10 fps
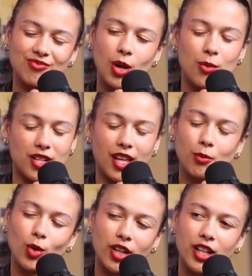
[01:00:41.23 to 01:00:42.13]
Probably
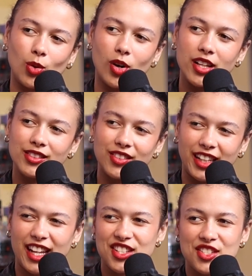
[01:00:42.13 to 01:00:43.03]
like more like a 1.
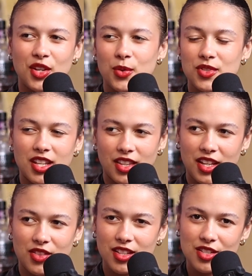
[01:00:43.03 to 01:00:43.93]
Like I just don't see
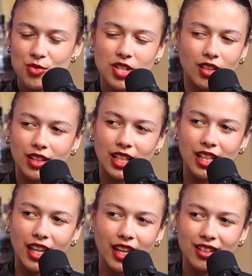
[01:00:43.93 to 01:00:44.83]
like the utility
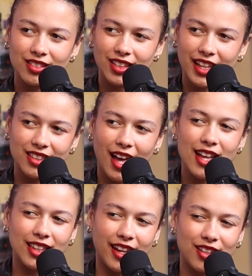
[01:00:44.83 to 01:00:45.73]
in it, like
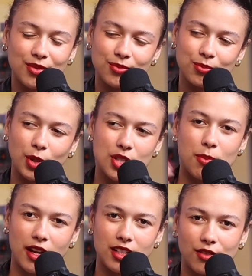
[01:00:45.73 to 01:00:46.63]
that, like
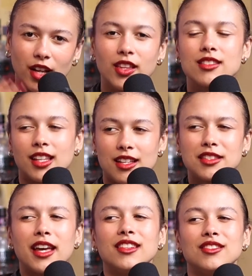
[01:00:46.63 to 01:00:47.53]
perspective. Unless, like I
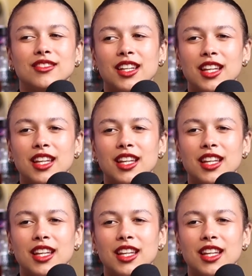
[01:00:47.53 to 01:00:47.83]
said,